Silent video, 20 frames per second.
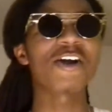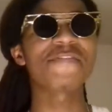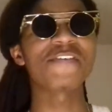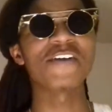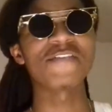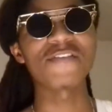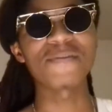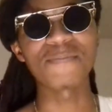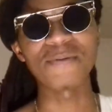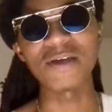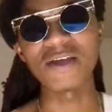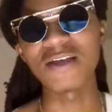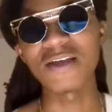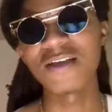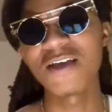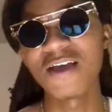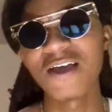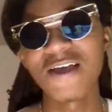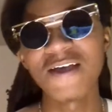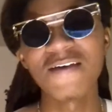Curry for
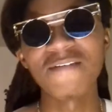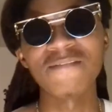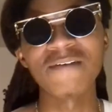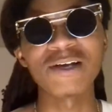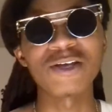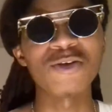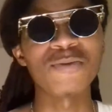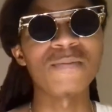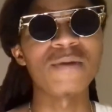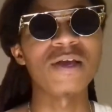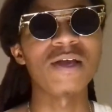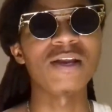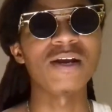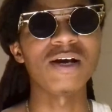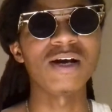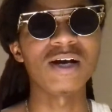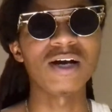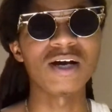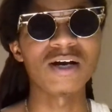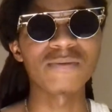MVP. Fuck you mean.
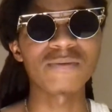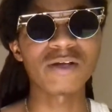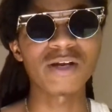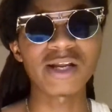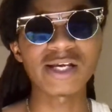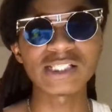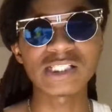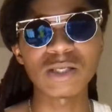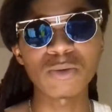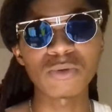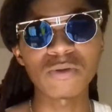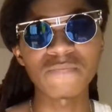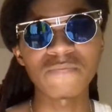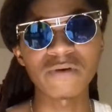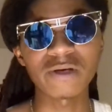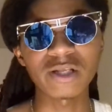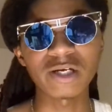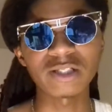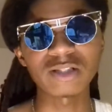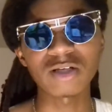Y'all niggas tell me what the
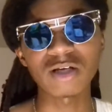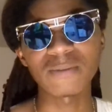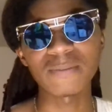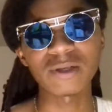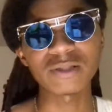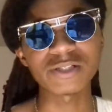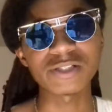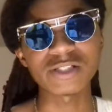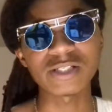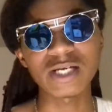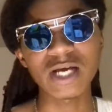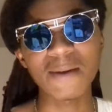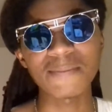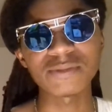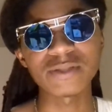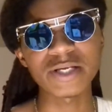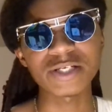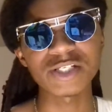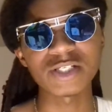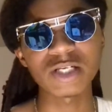fuck y'all thought about this in the
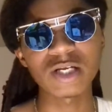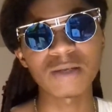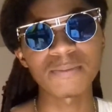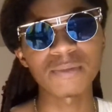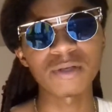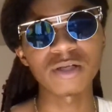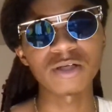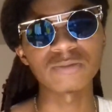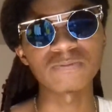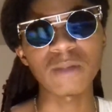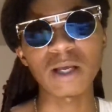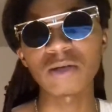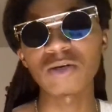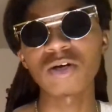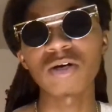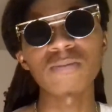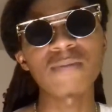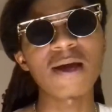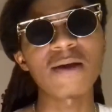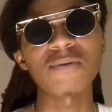comment section down below. I
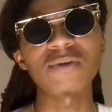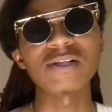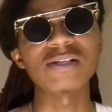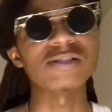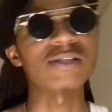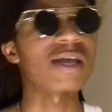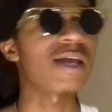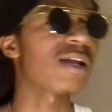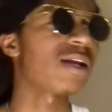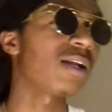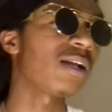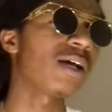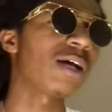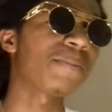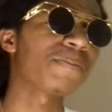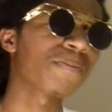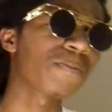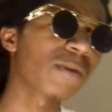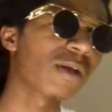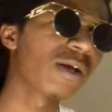know I'm not really saying a
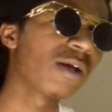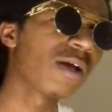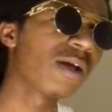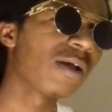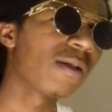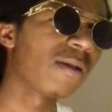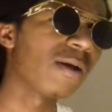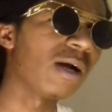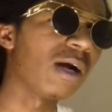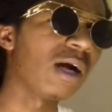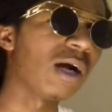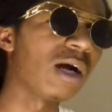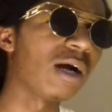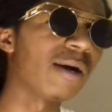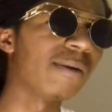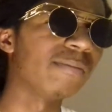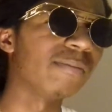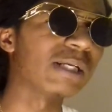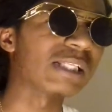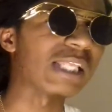lot
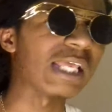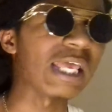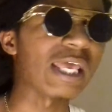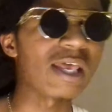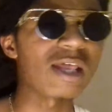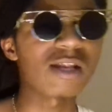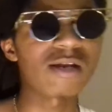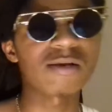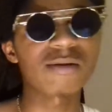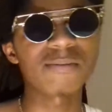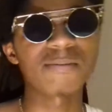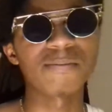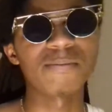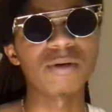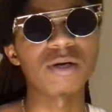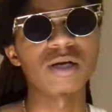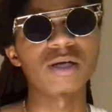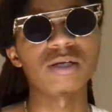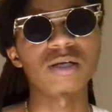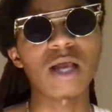at the end,
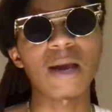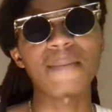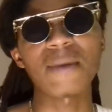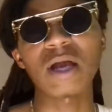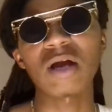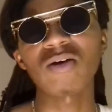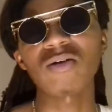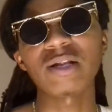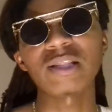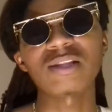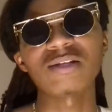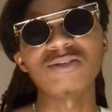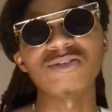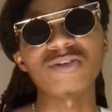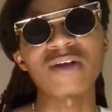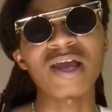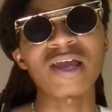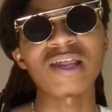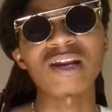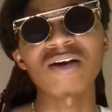but I mean, I don't like to
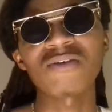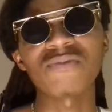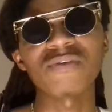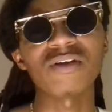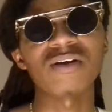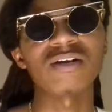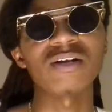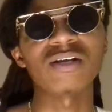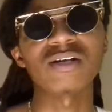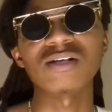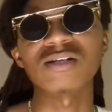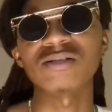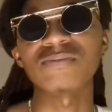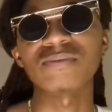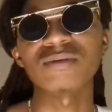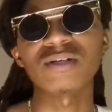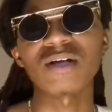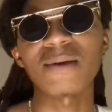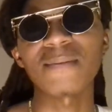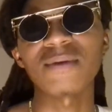drag it out for y'all
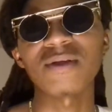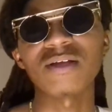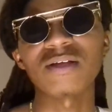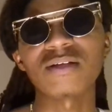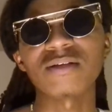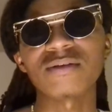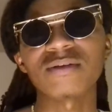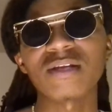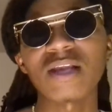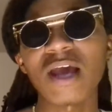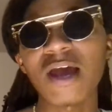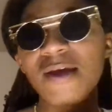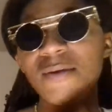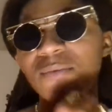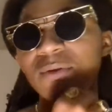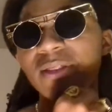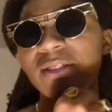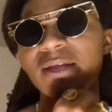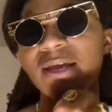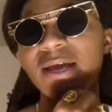niggas, but I mean, I
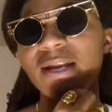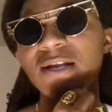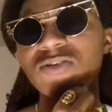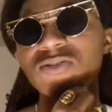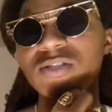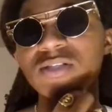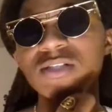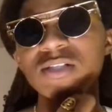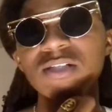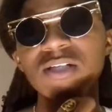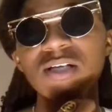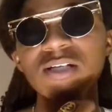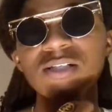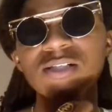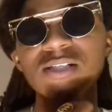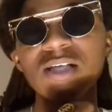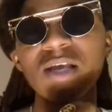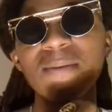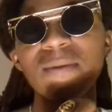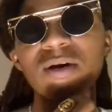ain't really got nothing
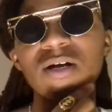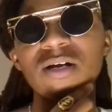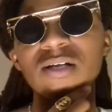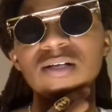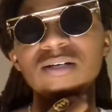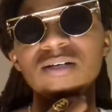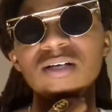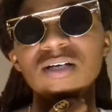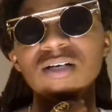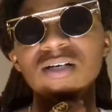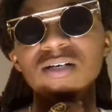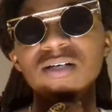to say about it.